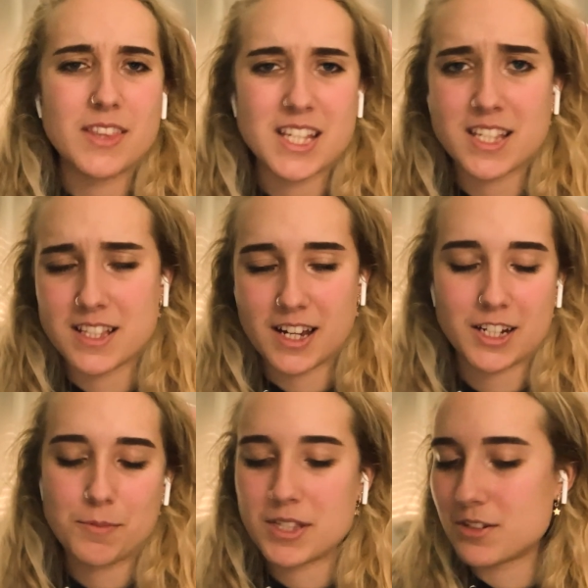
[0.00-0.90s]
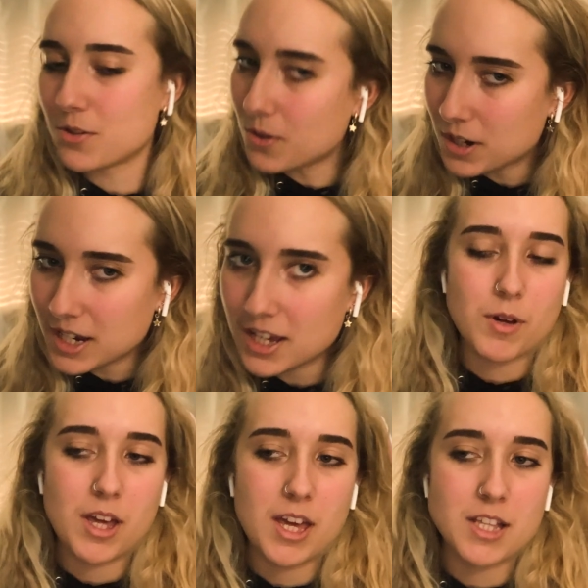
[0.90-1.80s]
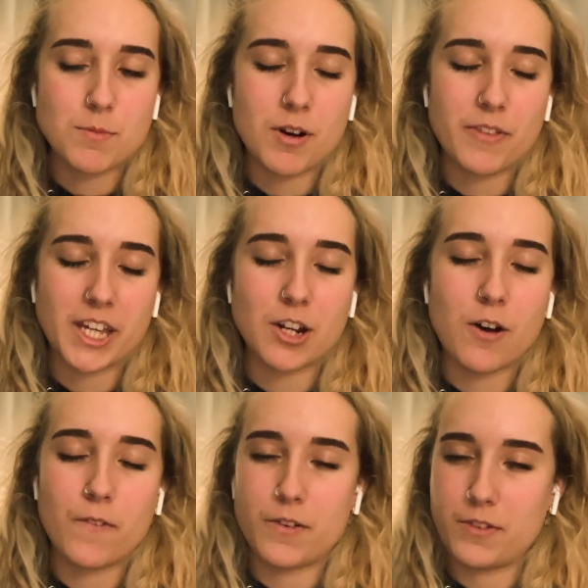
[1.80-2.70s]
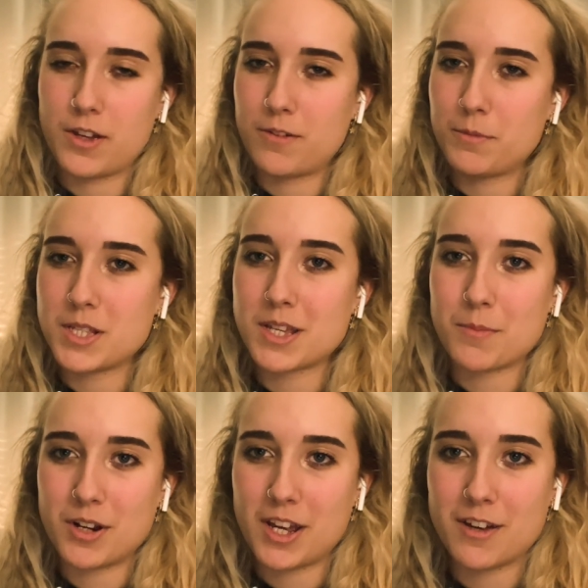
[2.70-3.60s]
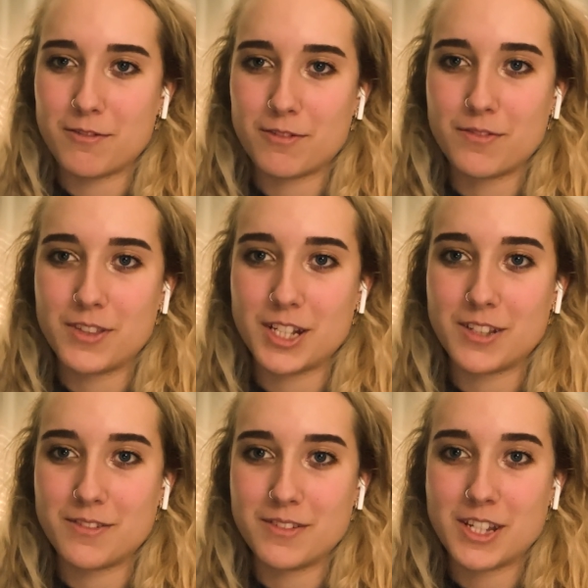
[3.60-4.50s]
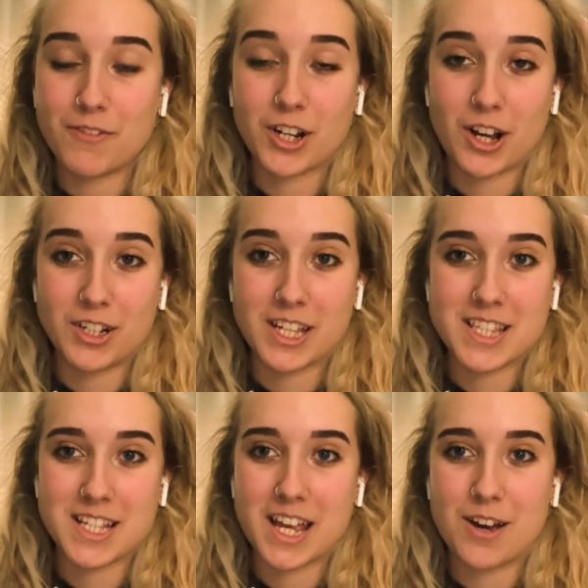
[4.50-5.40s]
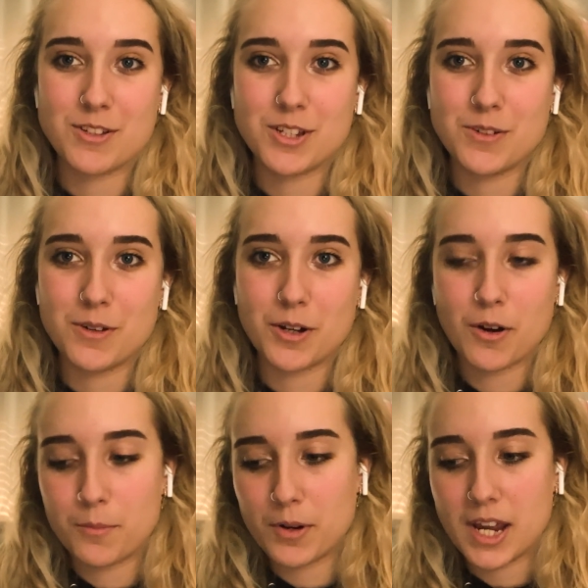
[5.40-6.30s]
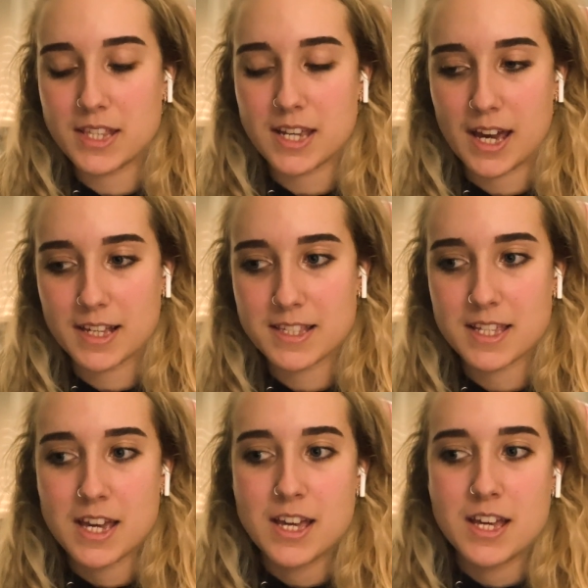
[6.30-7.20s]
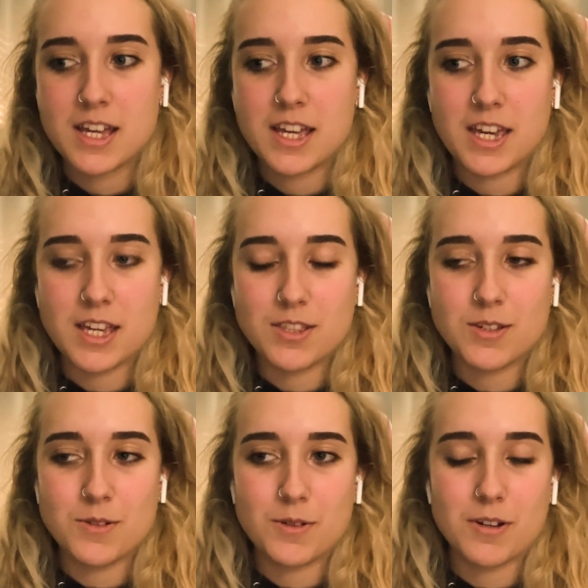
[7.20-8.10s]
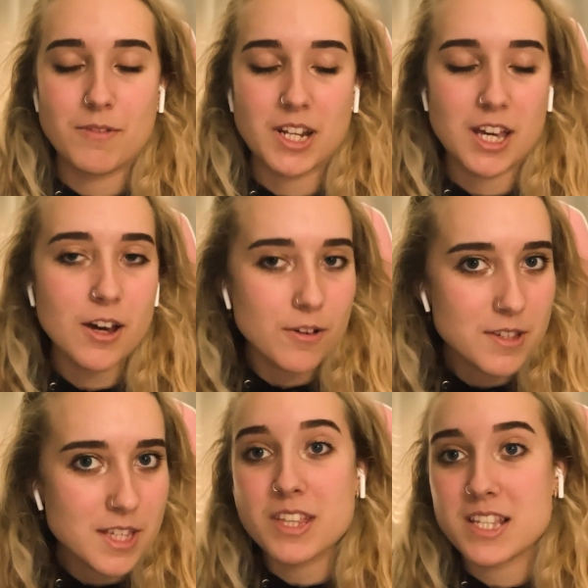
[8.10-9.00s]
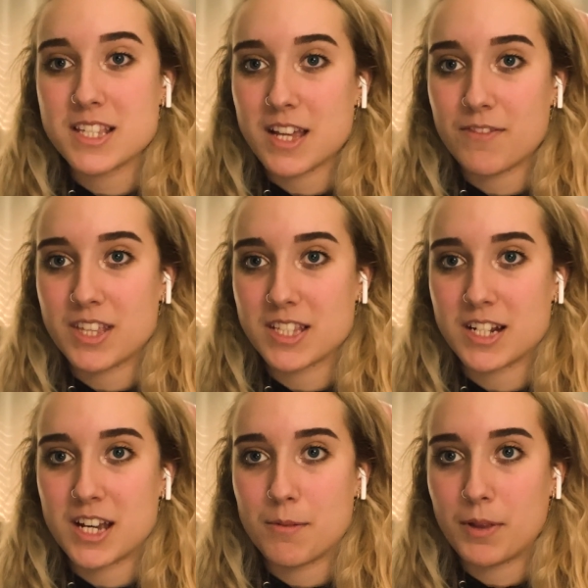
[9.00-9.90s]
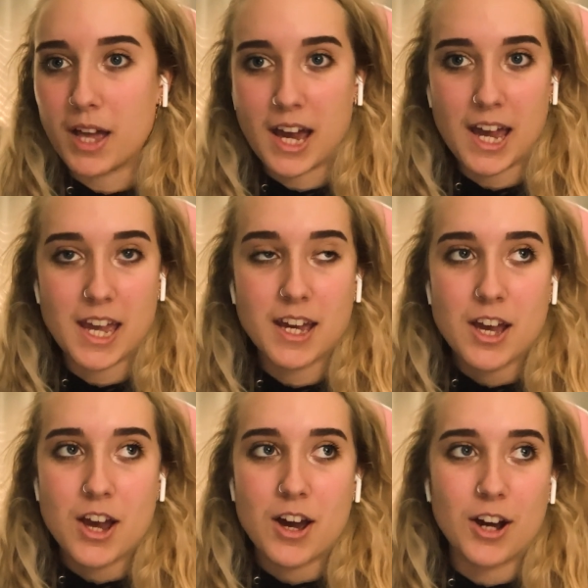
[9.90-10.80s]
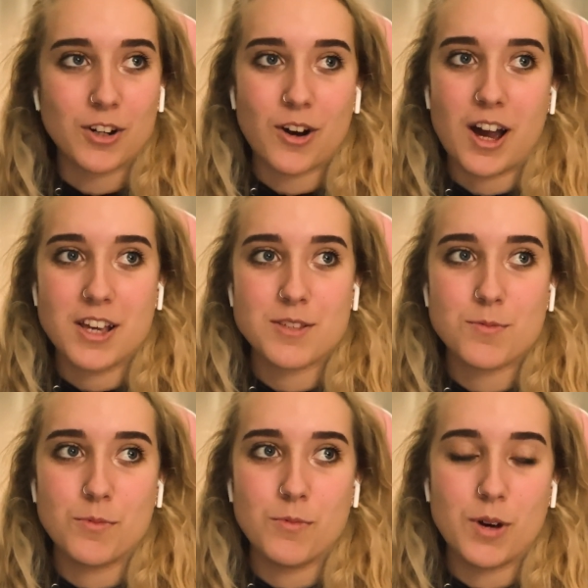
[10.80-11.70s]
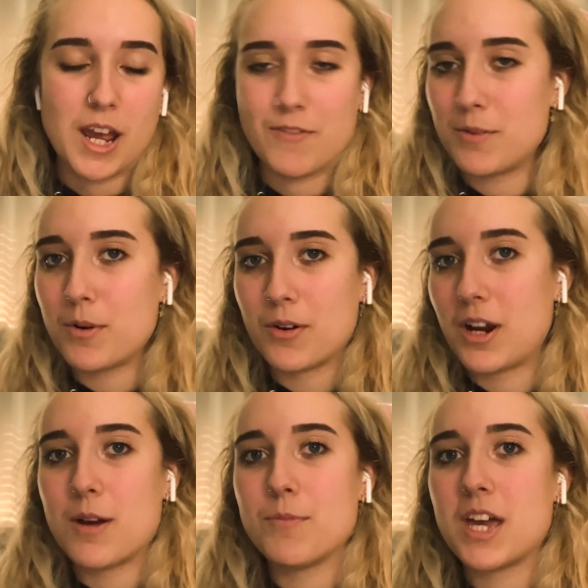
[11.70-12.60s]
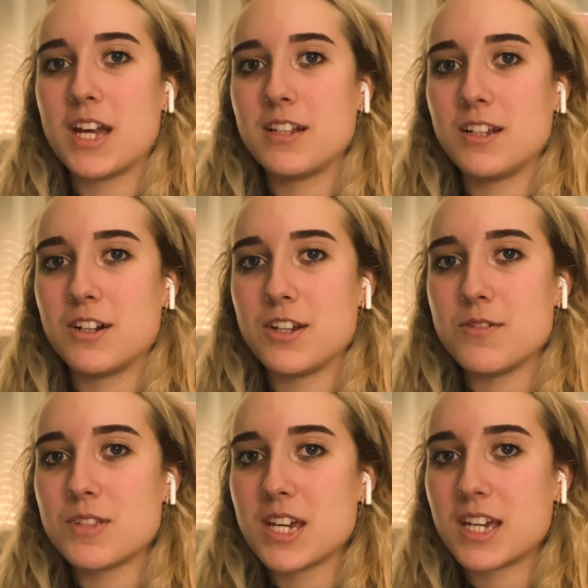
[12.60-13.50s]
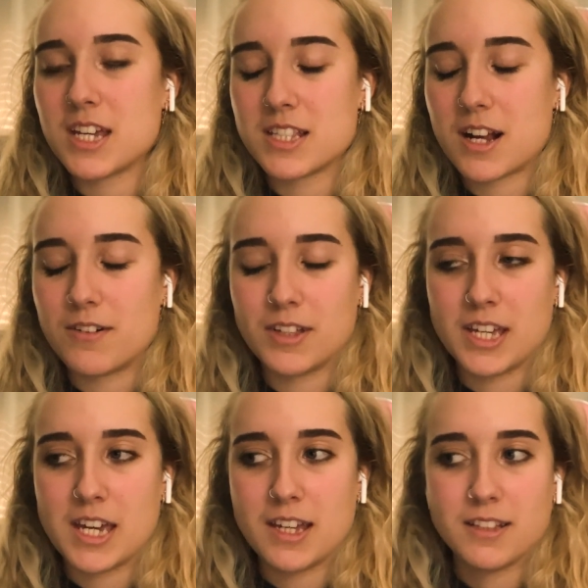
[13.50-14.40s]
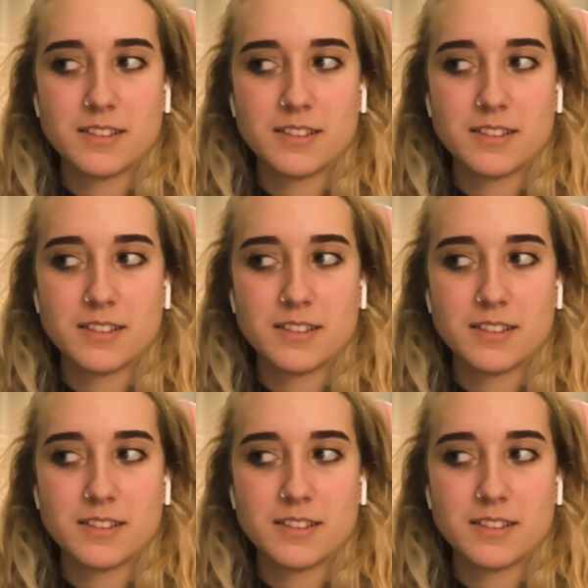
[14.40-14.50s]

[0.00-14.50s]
This is not going to be a tutorial, it's more of like an overview, a summary of the different contents and how to incorporate text into your videos. This is stuff that's going to apply across whatever program that you're using. It's not really